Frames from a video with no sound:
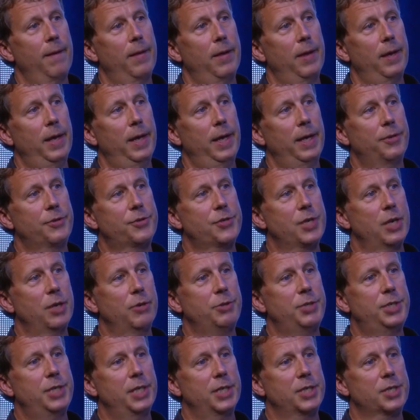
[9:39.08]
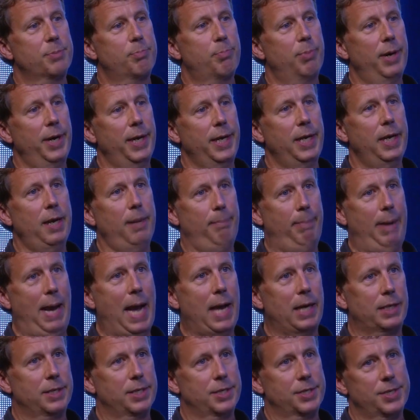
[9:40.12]
And so just bringing it
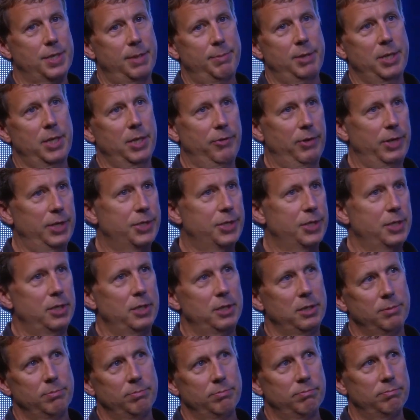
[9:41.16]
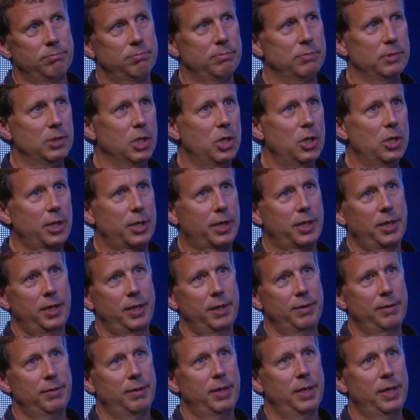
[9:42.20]
back to some of the original look
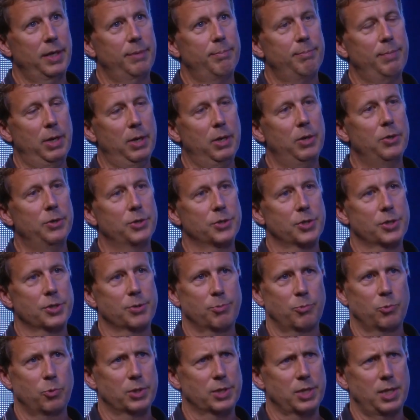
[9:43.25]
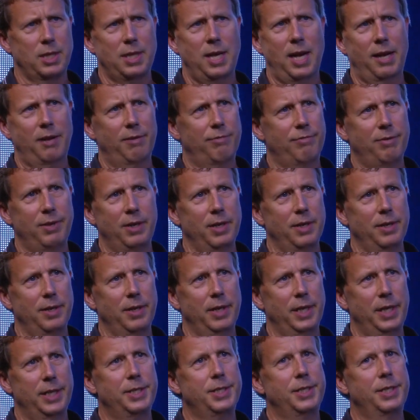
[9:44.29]
and bones was a lot of fun.
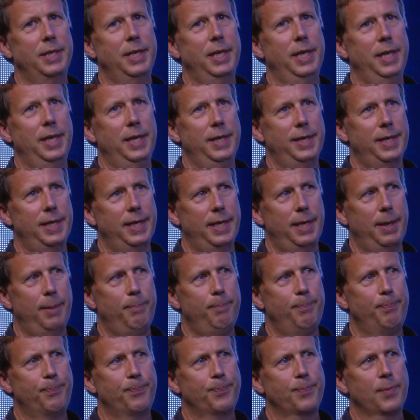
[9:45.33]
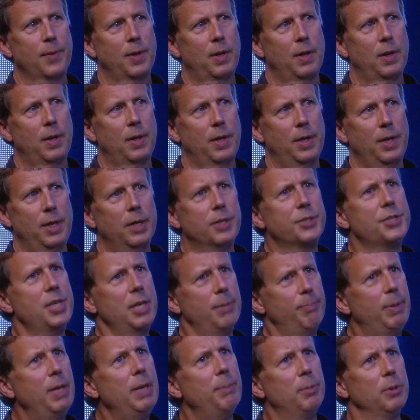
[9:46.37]
And
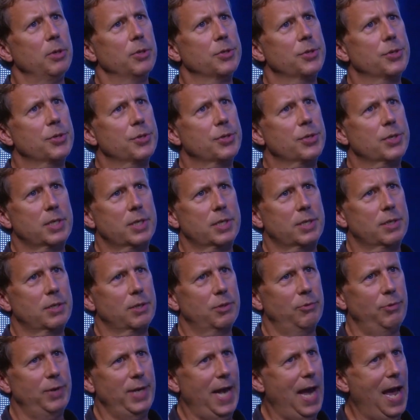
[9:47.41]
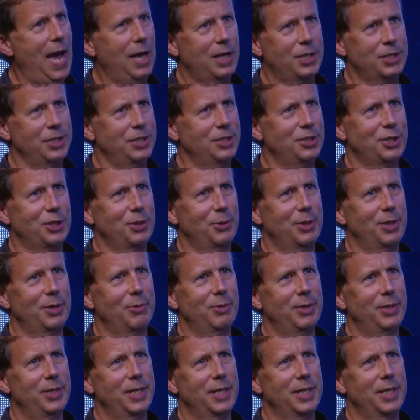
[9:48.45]
seeing people's reaction to it
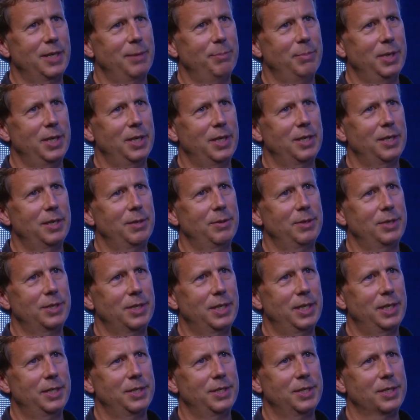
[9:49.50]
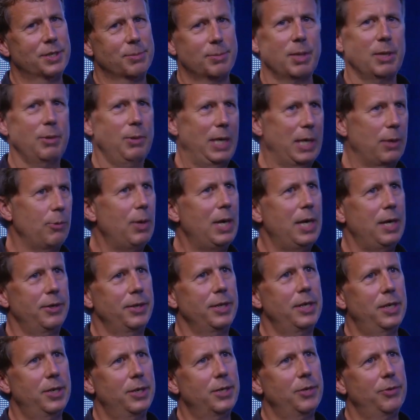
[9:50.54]
when they come in and just being like, wow,
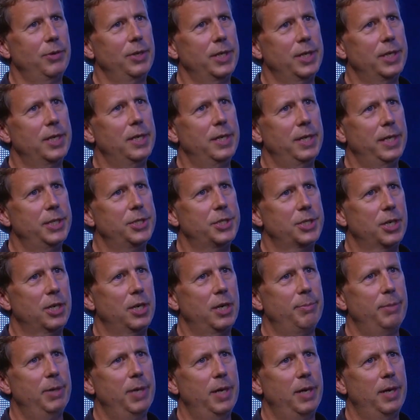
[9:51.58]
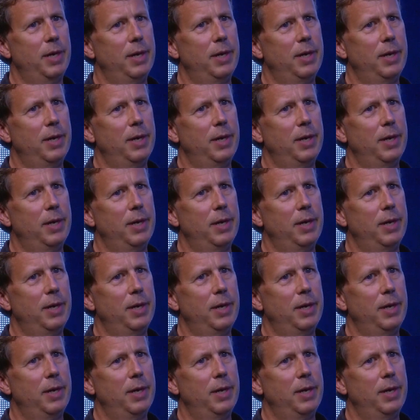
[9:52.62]
you really did a nice job here.